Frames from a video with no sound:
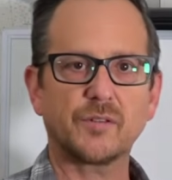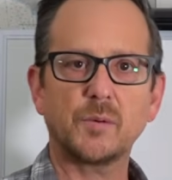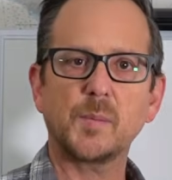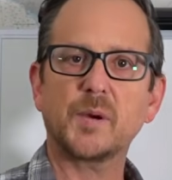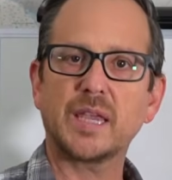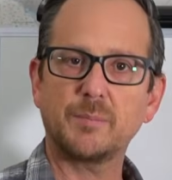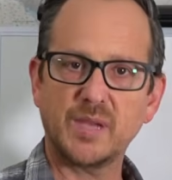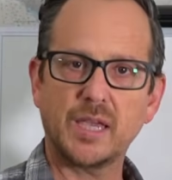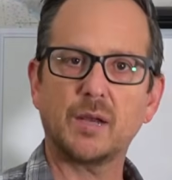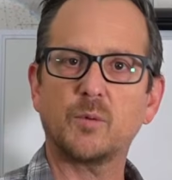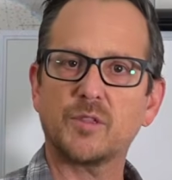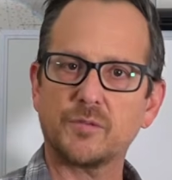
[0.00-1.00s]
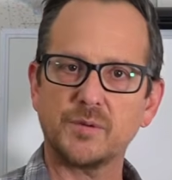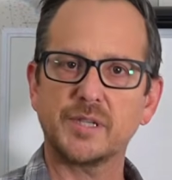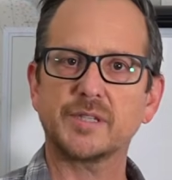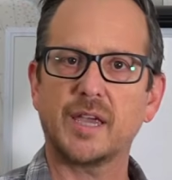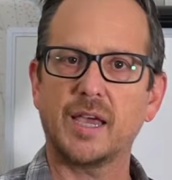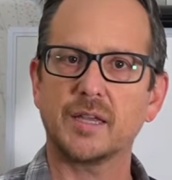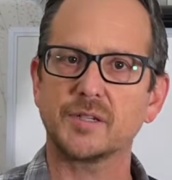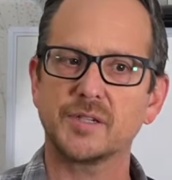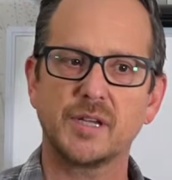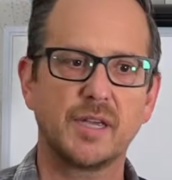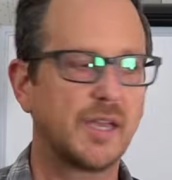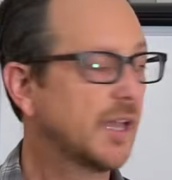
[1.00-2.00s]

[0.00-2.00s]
So we begin with 3 scans.